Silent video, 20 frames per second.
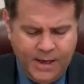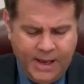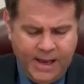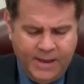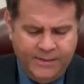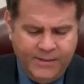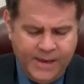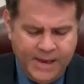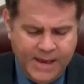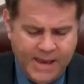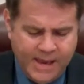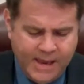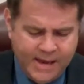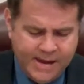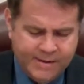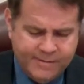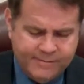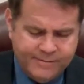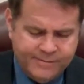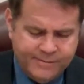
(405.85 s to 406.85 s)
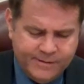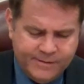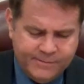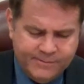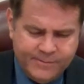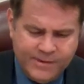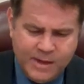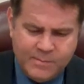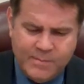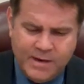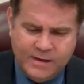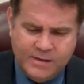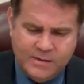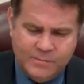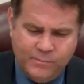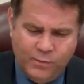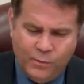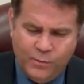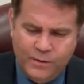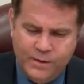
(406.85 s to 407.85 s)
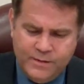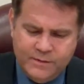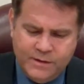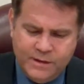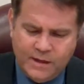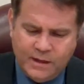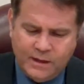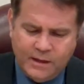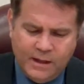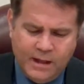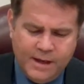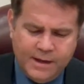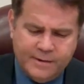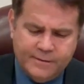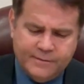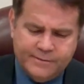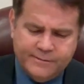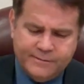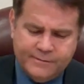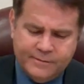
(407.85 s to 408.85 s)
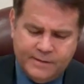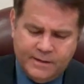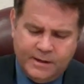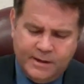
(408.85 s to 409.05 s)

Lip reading: and they made the point that a lot of